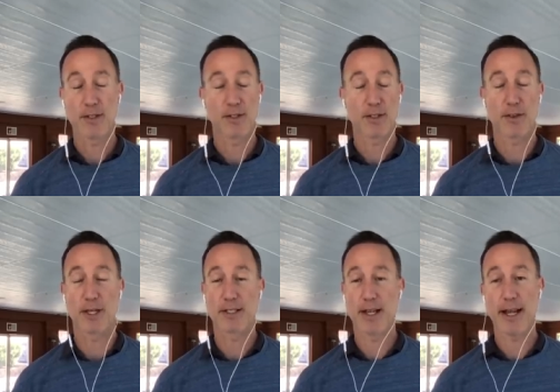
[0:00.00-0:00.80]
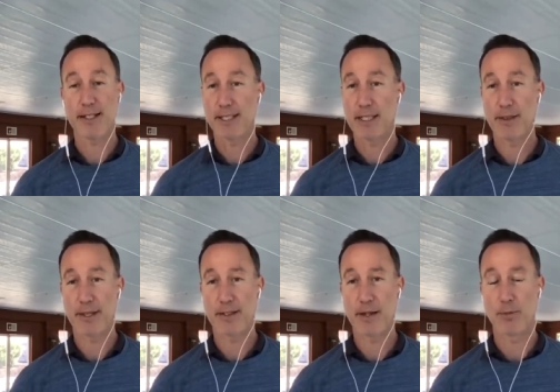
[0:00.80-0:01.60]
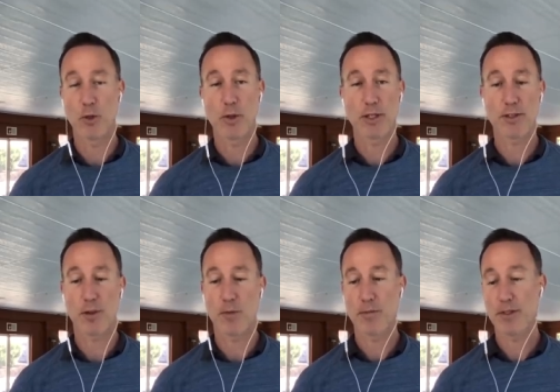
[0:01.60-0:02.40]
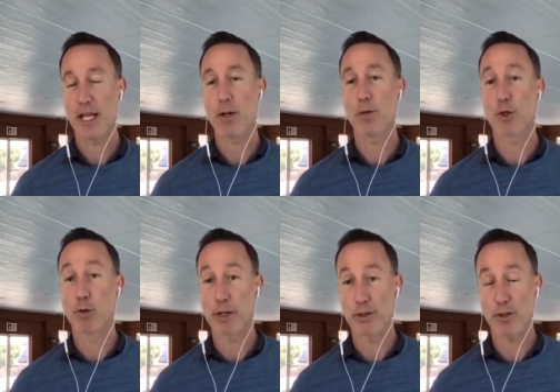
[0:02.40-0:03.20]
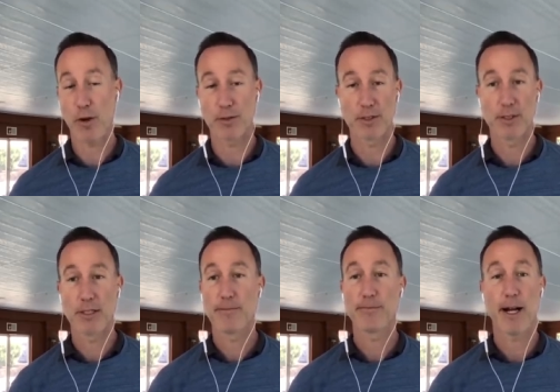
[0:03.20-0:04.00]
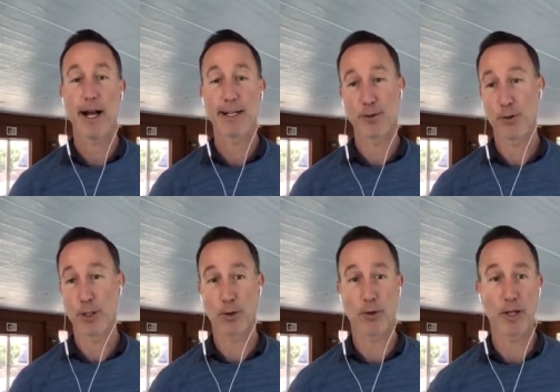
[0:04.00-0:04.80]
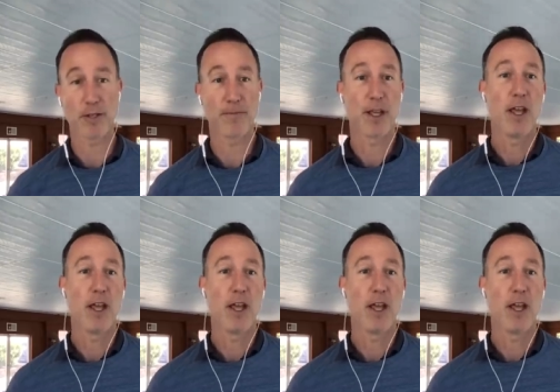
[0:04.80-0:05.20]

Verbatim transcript: This is just the things that I see and the things that I'm doing. So take it with a grain of salt. I still think you're crazy.